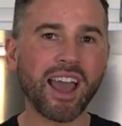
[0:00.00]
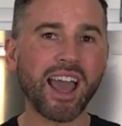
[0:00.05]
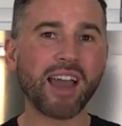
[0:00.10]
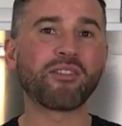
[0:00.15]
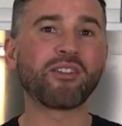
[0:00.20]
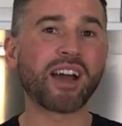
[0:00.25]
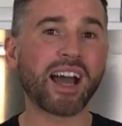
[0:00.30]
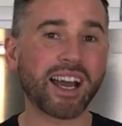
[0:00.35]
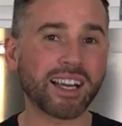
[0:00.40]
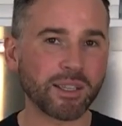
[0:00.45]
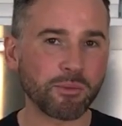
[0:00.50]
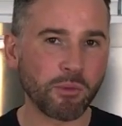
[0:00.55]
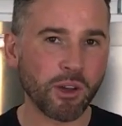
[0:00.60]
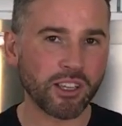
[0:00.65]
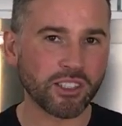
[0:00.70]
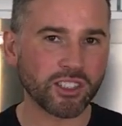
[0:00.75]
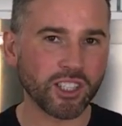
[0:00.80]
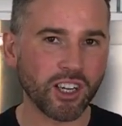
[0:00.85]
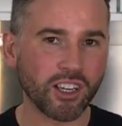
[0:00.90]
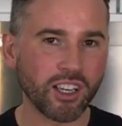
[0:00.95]
ever had in my
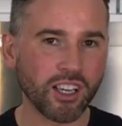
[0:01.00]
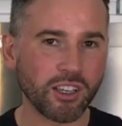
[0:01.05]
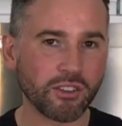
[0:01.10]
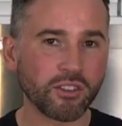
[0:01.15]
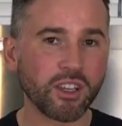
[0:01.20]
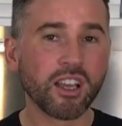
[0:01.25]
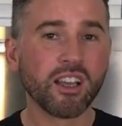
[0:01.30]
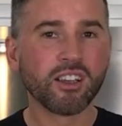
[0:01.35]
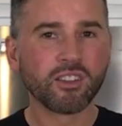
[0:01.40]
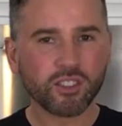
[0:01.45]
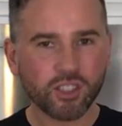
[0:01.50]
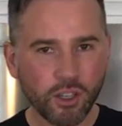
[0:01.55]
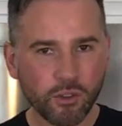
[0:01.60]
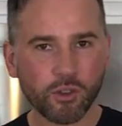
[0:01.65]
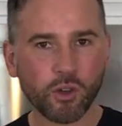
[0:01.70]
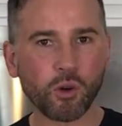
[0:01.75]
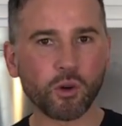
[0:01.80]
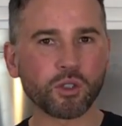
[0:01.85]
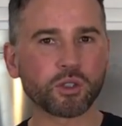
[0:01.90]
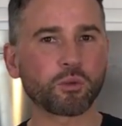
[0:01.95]
entire life. So of
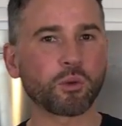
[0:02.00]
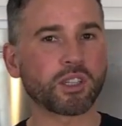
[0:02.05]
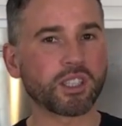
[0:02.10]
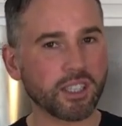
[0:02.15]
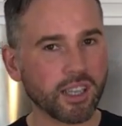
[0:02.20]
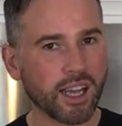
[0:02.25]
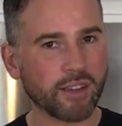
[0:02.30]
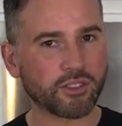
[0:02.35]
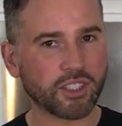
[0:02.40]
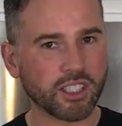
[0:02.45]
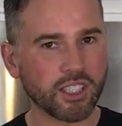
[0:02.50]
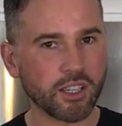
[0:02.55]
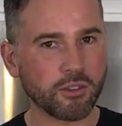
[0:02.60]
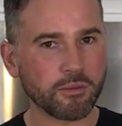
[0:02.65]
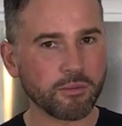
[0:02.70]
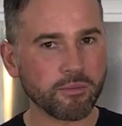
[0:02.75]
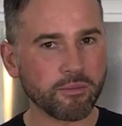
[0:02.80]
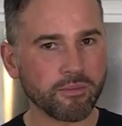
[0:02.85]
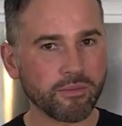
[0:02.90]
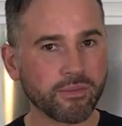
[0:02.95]
course, what did I have to
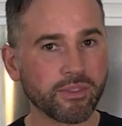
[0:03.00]
do?